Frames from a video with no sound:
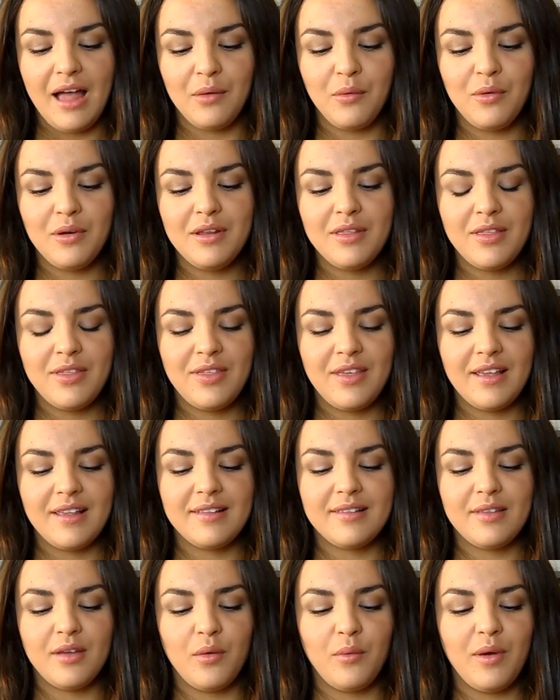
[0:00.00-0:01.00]
And one of the
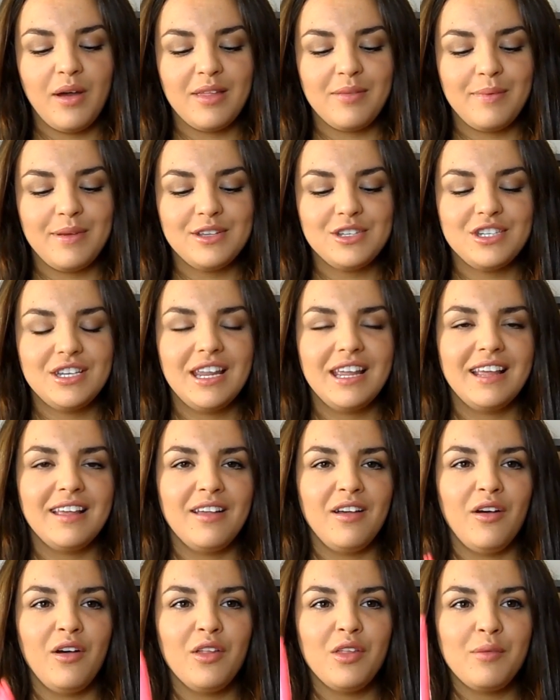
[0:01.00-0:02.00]
things that are worth
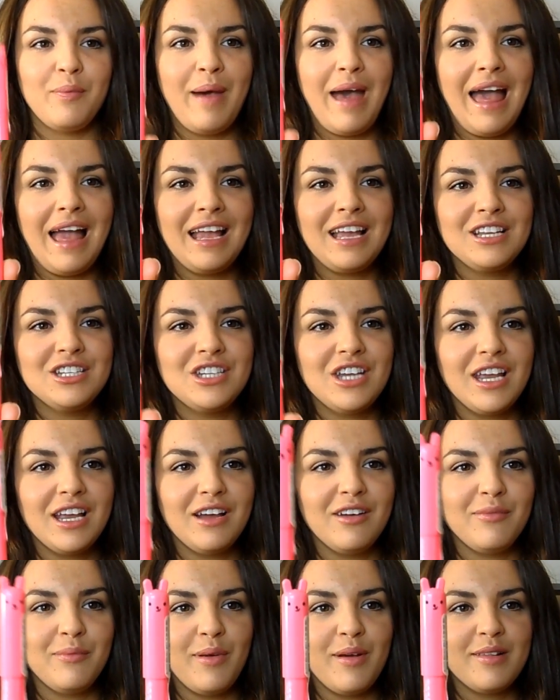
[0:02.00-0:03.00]
mentioning are the
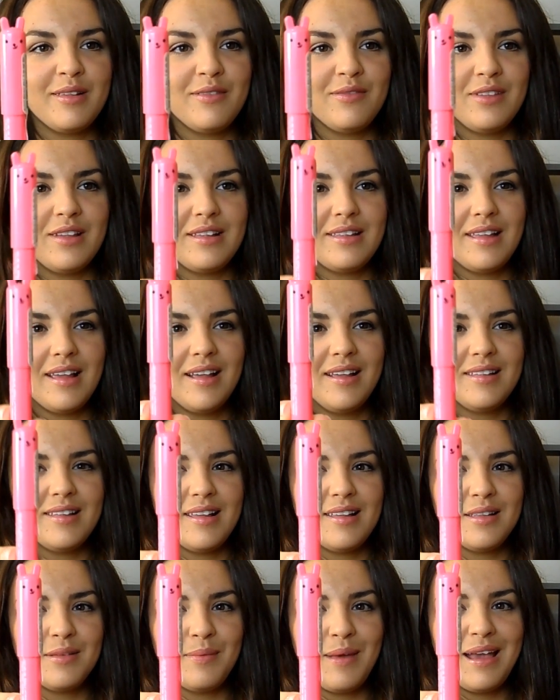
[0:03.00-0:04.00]
packaging of most of these
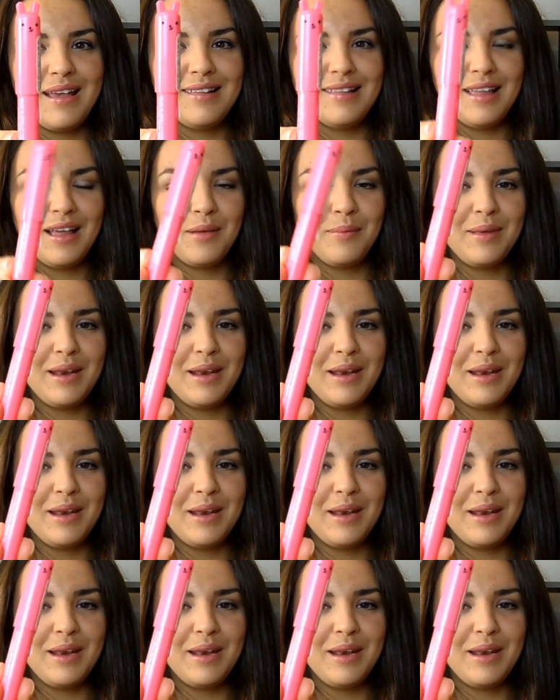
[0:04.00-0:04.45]
things is amazing.